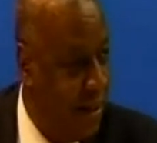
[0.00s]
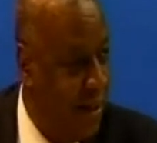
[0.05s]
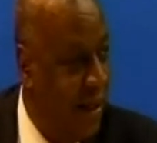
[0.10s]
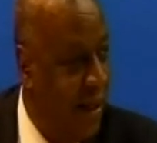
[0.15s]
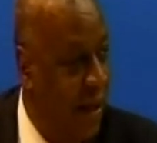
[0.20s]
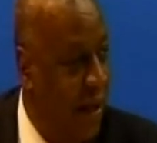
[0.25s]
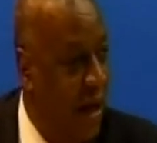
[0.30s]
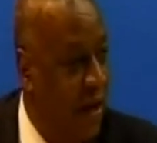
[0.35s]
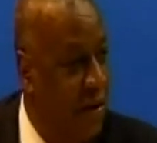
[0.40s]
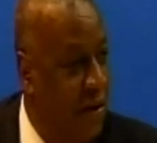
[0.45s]

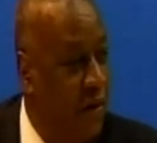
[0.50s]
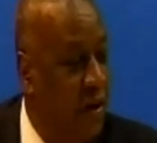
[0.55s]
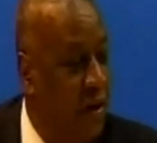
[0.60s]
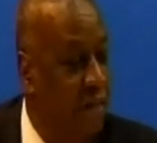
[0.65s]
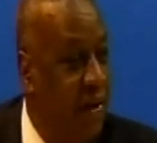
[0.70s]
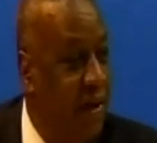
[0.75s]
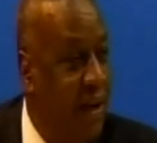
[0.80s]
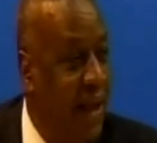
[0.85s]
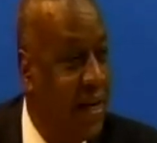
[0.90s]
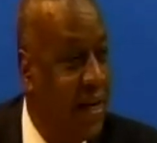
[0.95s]
and not
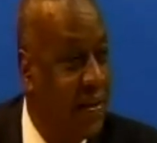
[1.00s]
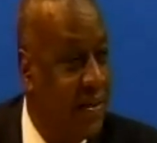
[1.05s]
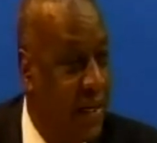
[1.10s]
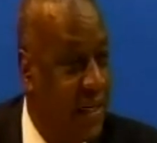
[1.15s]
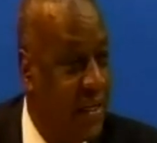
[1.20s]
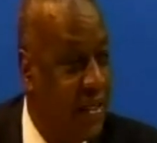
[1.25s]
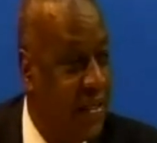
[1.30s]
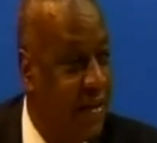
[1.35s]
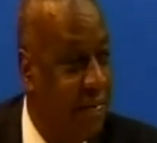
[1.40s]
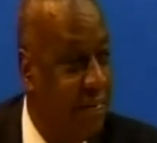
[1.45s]
even
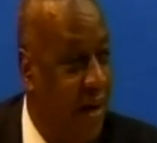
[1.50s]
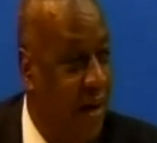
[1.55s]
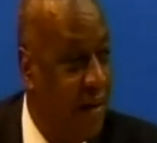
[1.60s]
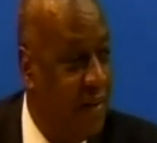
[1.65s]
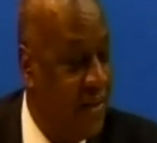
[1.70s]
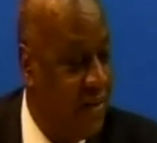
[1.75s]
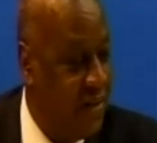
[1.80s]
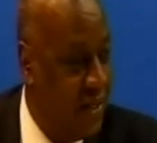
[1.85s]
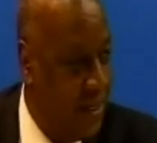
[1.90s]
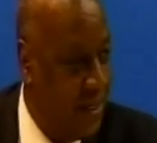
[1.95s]
accessed by
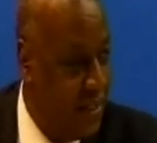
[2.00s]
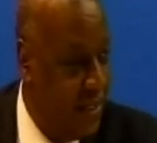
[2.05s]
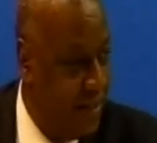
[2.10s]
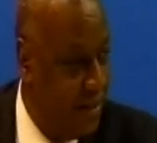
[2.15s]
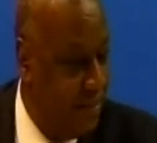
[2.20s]
the citizen.